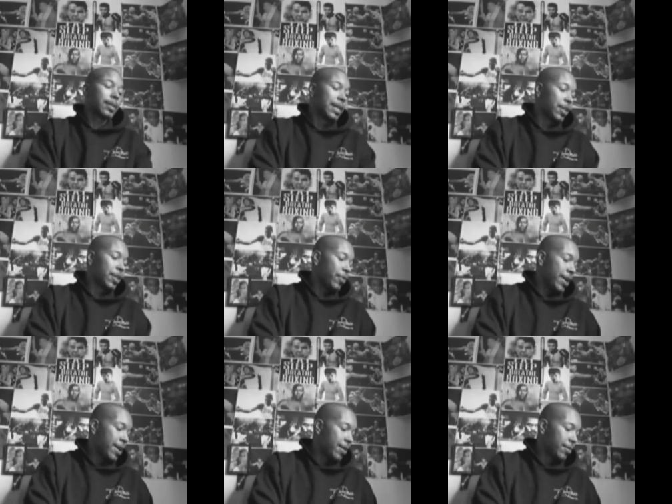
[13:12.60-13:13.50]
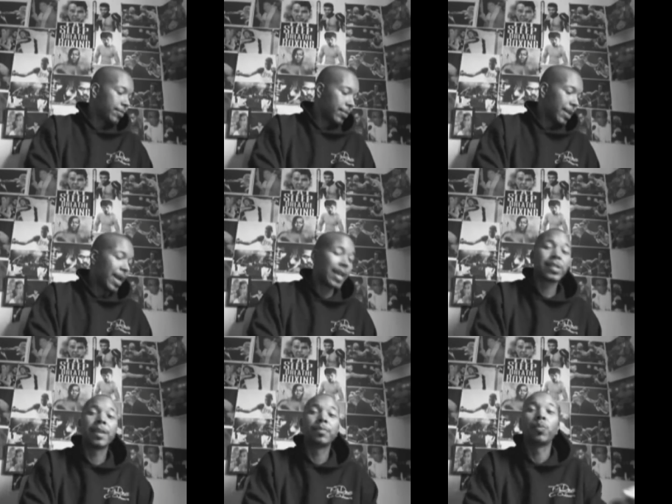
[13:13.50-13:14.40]
I'll tell you right now, I
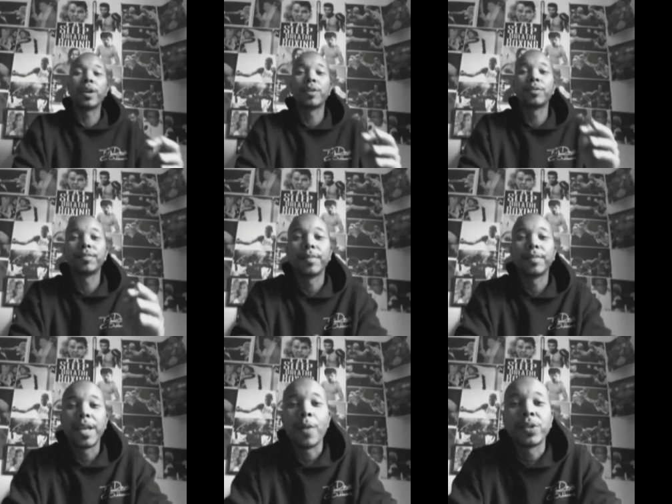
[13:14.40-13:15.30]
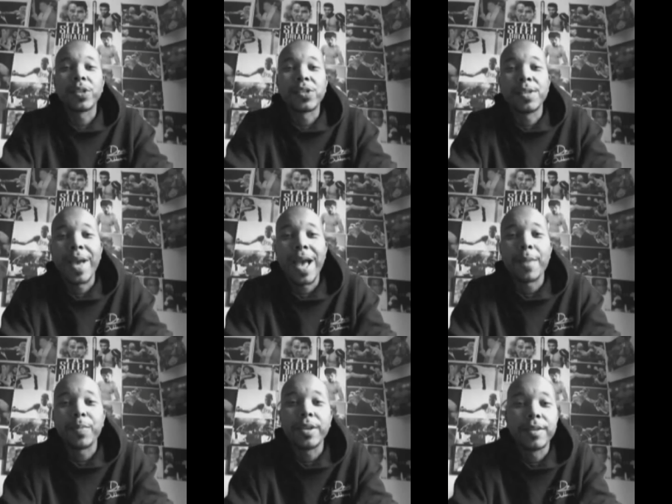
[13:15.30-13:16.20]
slept well. I went to sleep
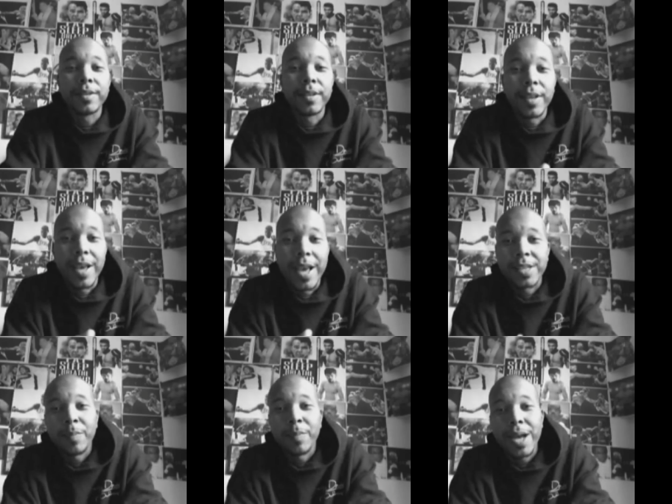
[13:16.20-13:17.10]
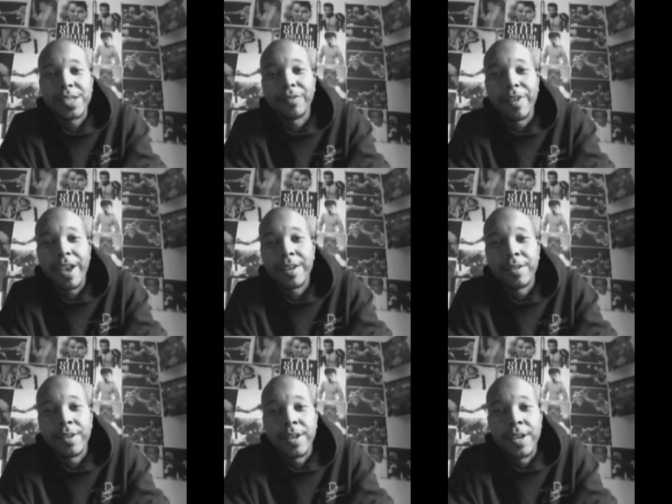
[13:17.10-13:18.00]
happy as a boxing fan.
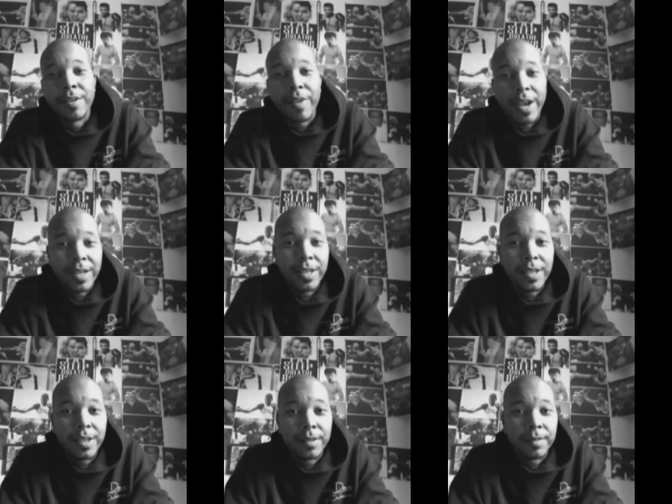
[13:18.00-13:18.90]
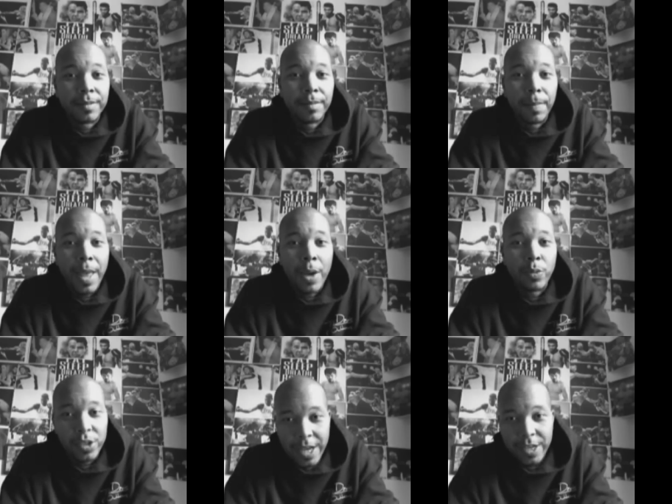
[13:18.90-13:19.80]
Finally, I
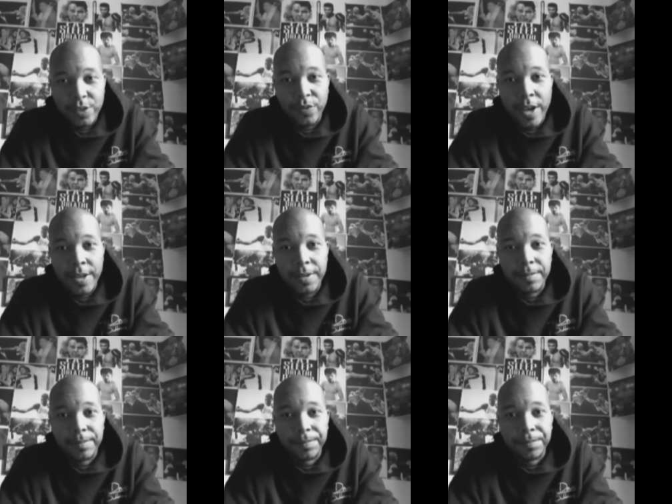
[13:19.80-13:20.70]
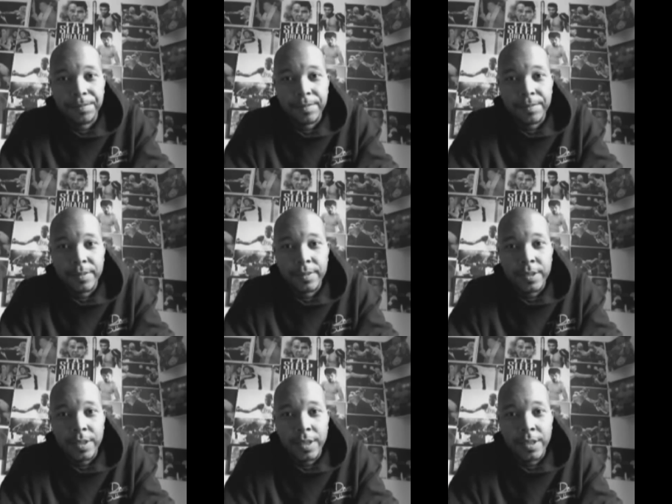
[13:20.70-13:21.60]
was satisfied.
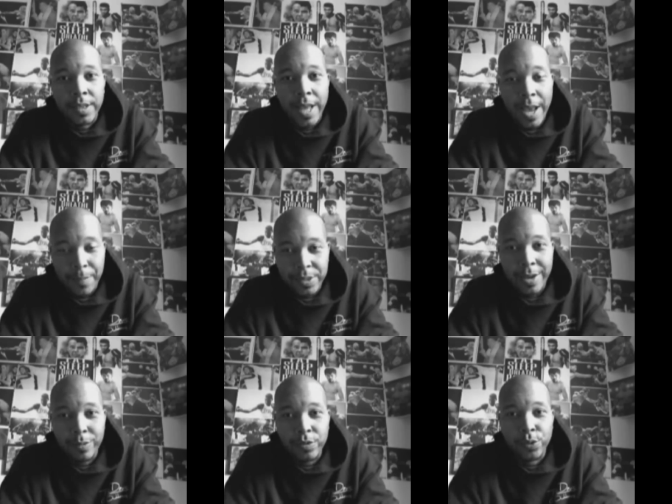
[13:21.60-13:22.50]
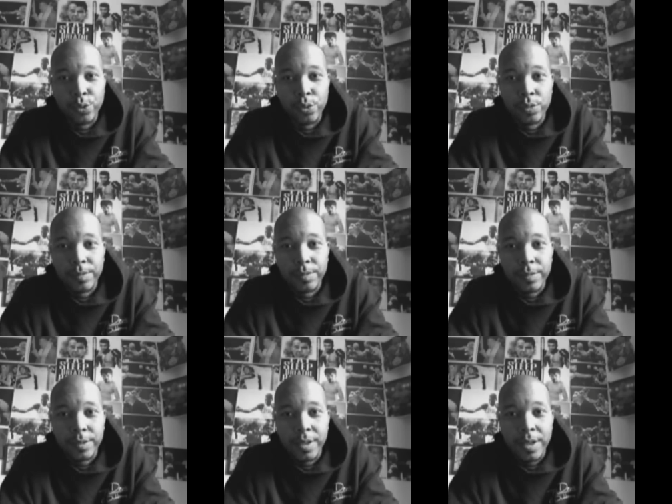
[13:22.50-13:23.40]
The appetite was full.
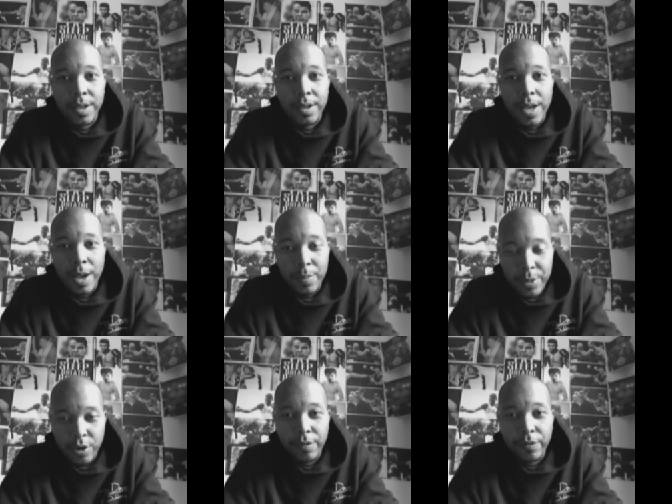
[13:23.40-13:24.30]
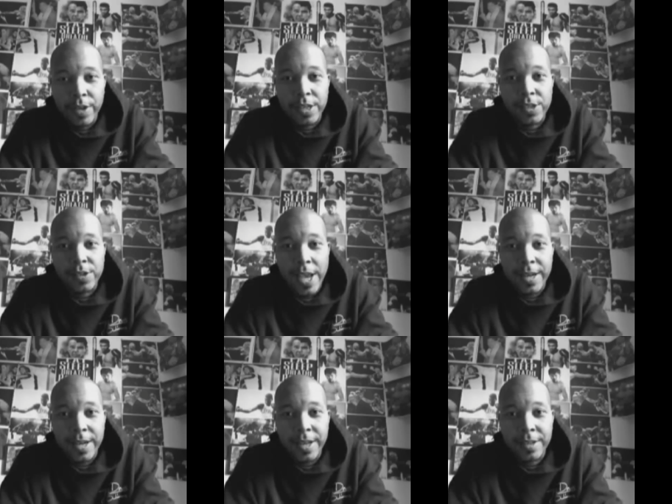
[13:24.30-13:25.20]
I'll be hungry for next
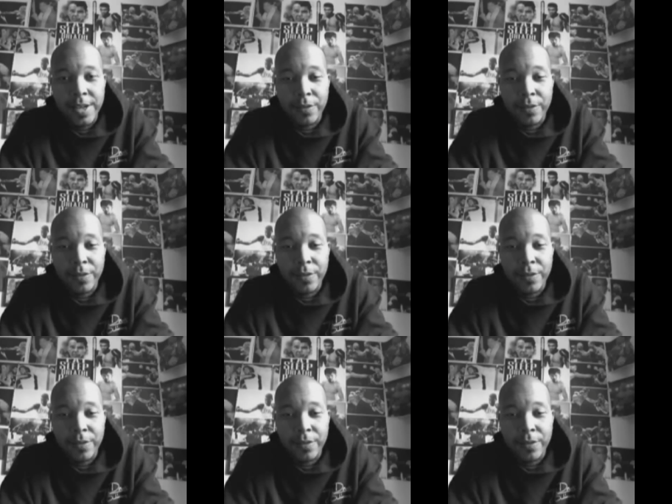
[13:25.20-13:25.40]
Saturday.